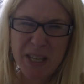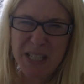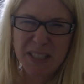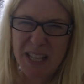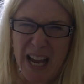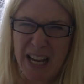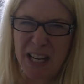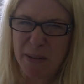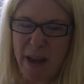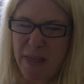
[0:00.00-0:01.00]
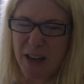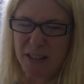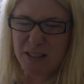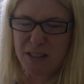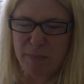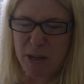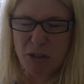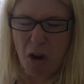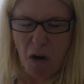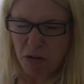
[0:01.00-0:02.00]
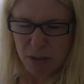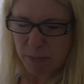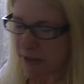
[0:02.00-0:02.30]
thing to say anyway. That is just the most horrible